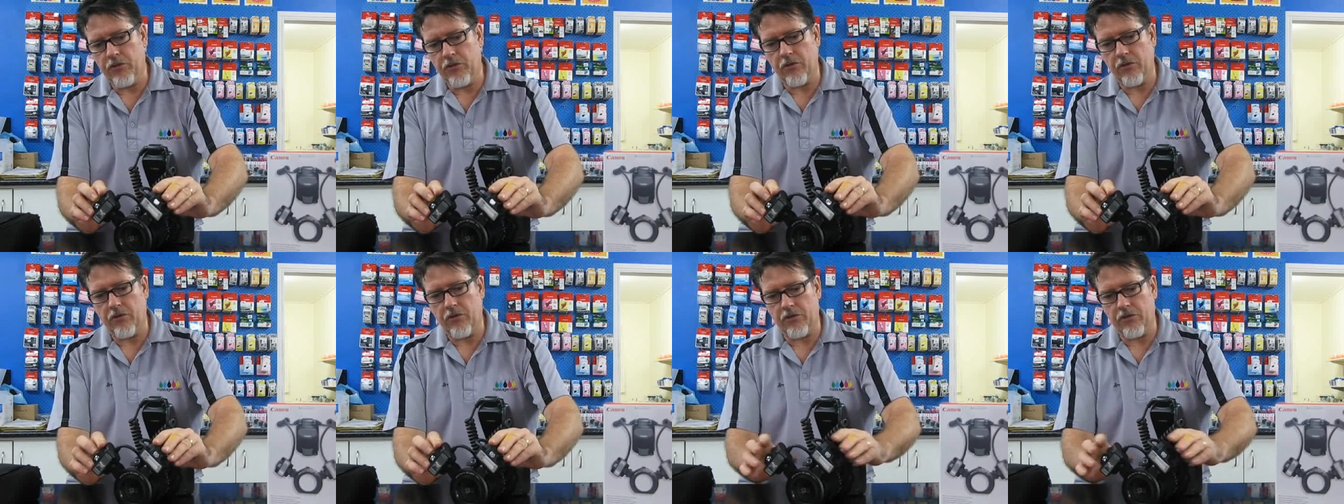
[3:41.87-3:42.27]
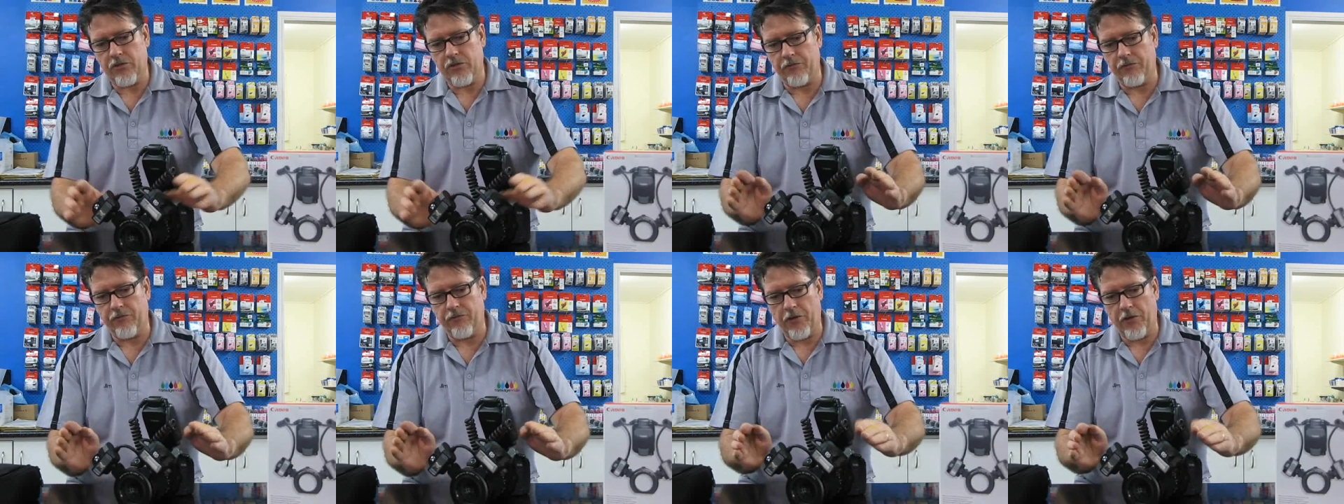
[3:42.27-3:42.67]
It's
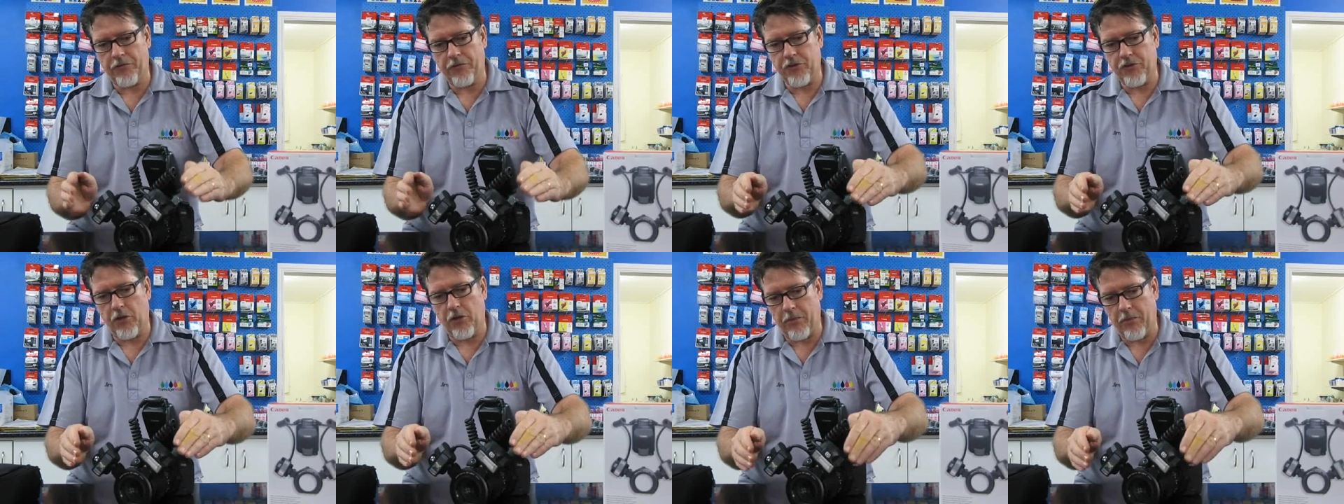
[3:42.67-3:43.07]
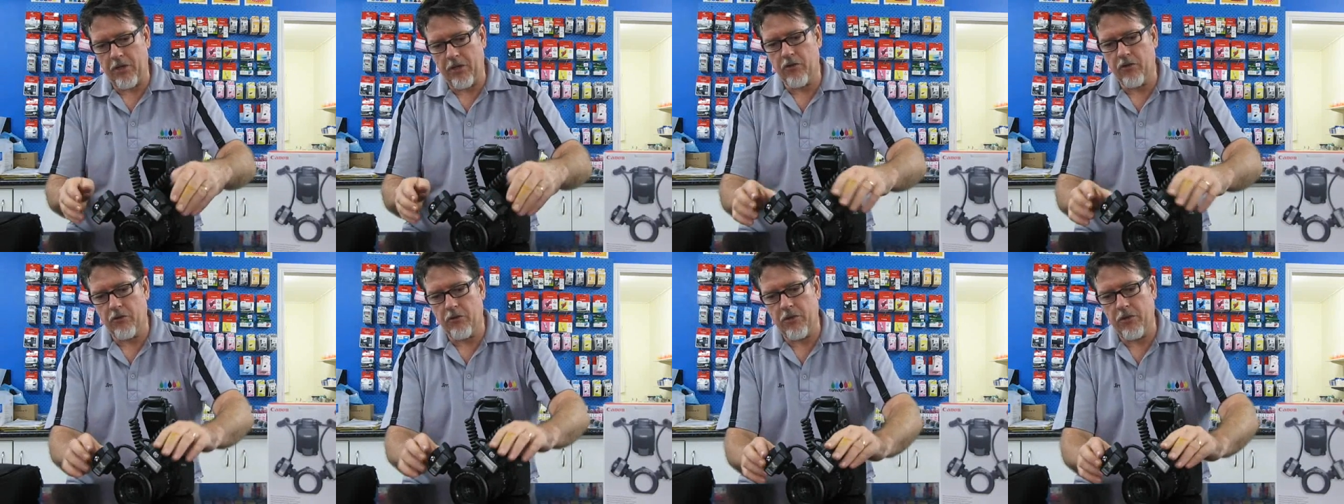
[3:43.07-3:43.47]
a 5-stop
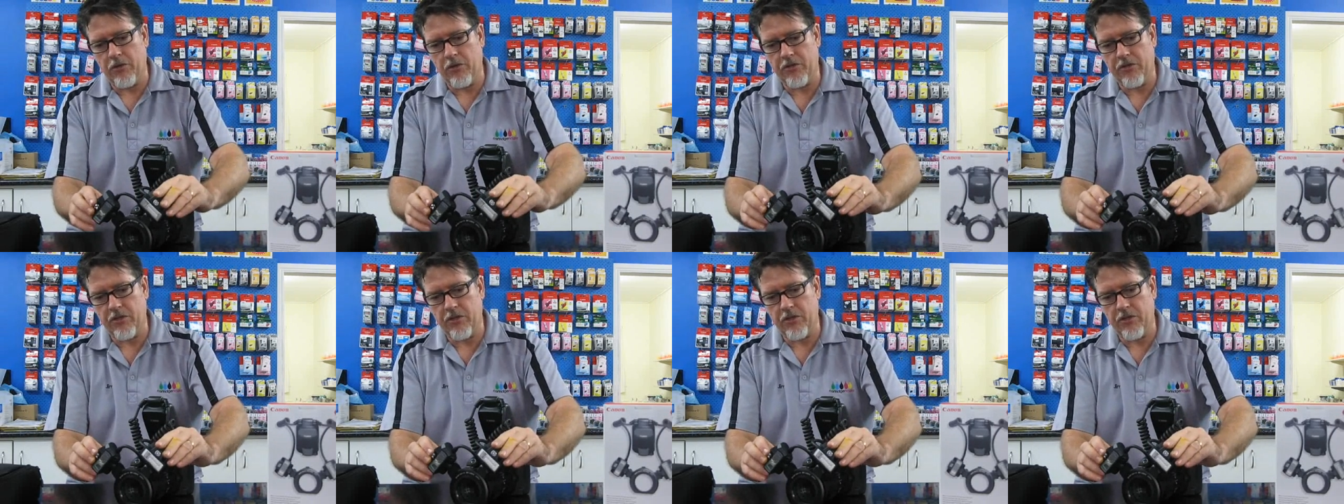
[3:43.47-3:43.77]
increment